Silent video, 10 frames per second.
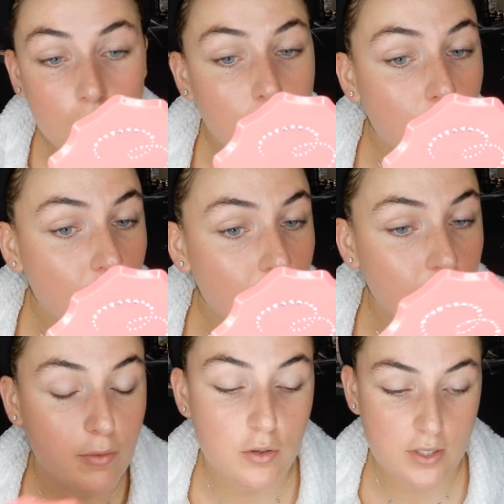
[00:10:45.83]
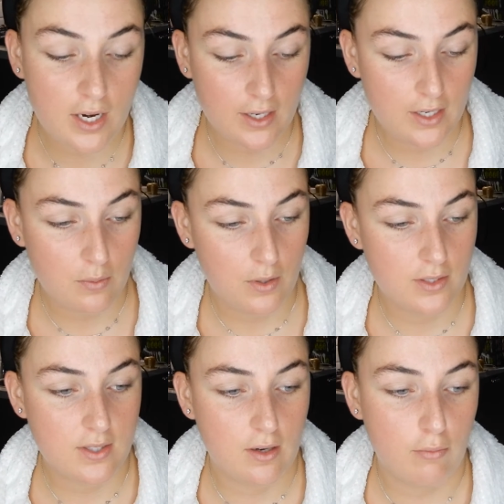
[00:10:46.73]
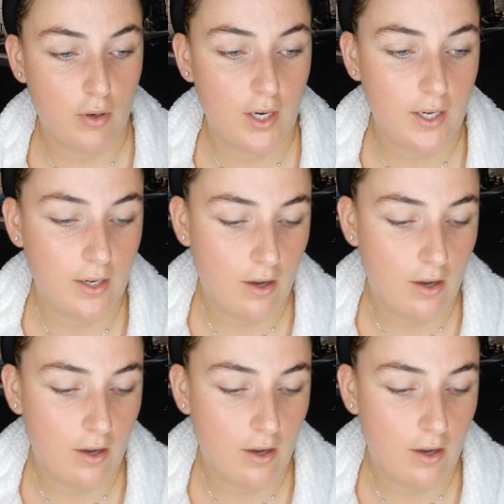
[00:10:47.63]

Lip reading: my Real Technique ones I really